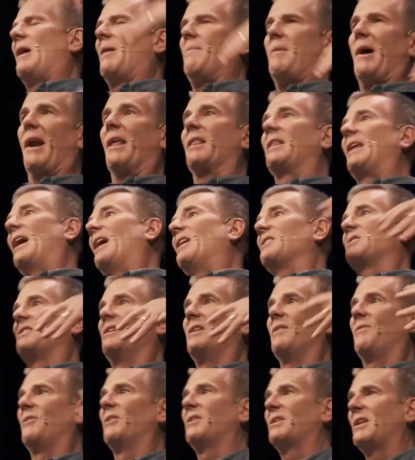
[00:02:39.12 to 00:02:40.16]
by about 1,000
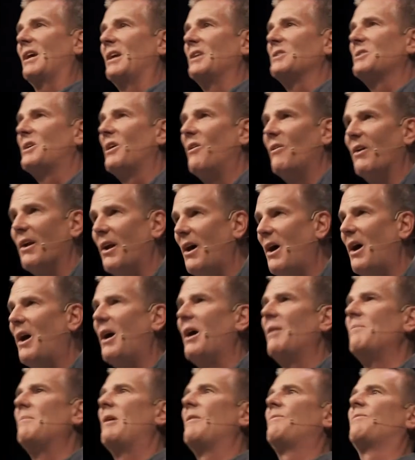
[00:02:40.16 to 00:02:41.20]
different things going
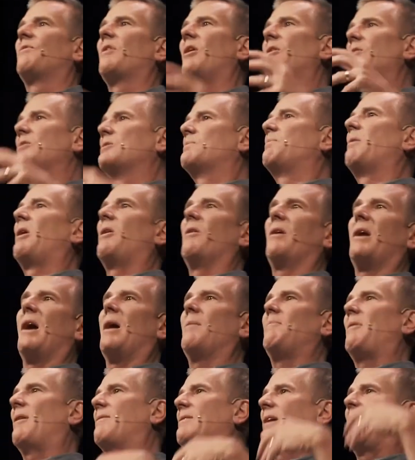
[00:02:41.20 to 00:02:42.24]
on. My phone's blowing up.